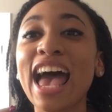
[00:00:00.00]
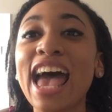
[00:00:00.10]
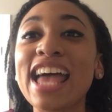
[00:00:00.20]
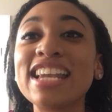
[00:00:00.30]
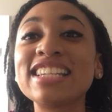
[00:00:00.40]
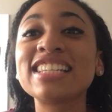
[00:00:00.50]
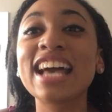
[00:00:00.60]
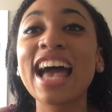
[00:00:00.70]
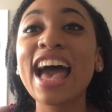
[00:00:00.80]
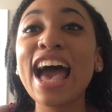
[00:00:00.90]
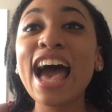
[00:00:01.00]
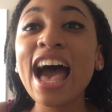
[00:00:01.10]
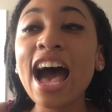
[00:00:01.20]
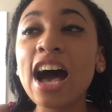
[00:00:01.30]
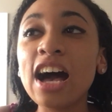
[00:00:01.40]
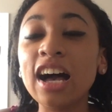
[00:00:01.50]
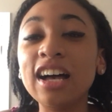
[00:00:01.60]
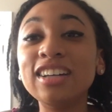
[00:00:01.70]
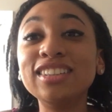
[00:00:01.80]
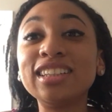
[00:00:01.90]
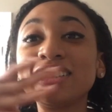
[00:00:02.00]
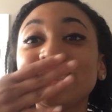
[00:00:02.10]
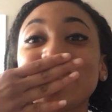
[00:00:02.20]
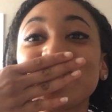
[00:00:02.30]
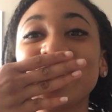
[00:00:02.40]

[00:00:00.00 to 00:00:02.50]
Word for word: and excuse